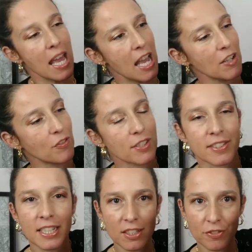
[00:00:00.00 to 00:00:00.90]
And the
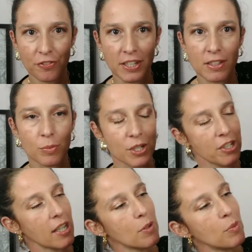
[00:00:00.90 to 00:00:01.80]
second thing
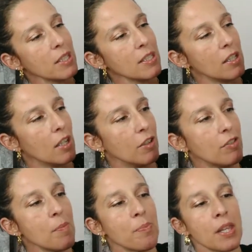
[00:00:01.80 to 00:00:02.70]
which I really
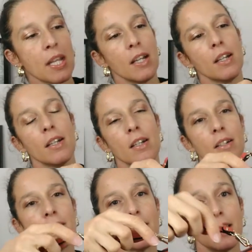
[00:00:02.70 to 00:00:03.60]
love
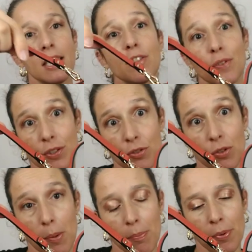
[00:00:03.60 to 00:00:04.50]
is the
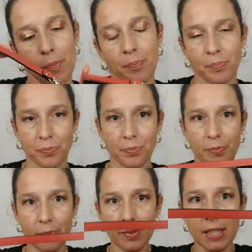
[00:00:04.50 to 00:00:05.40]
strap.
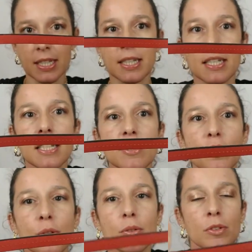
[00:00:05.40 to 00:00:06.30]

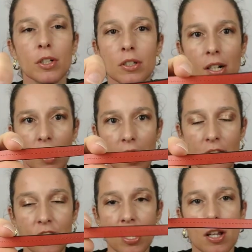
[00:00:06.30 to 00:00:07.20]
It's not
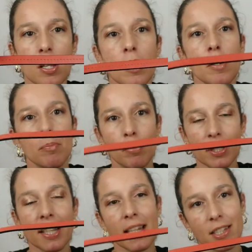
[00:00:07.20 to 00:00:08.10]
large,
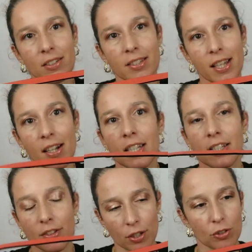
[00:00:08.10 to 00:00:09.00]
but I can tell
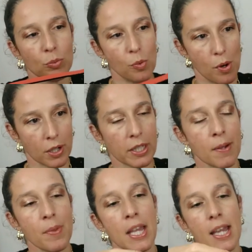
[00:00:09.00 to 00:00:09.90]
it does
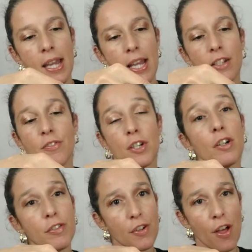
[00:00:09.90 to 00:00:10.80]
work. And
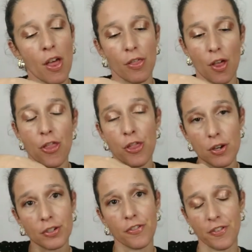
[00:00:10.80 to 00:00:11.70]
the
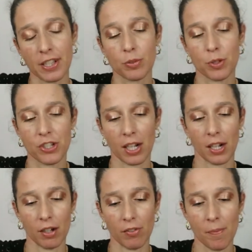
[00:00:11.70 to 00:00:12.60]
third thing which I
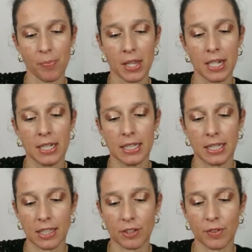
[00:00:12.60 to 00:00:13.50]
love
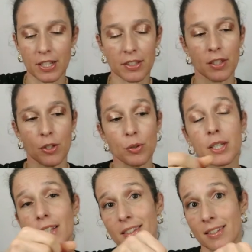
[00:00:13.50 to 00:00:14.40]
is that you
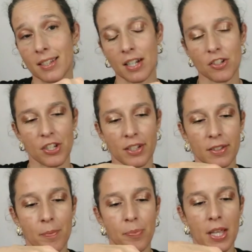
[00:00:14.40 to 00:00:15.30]
can detach it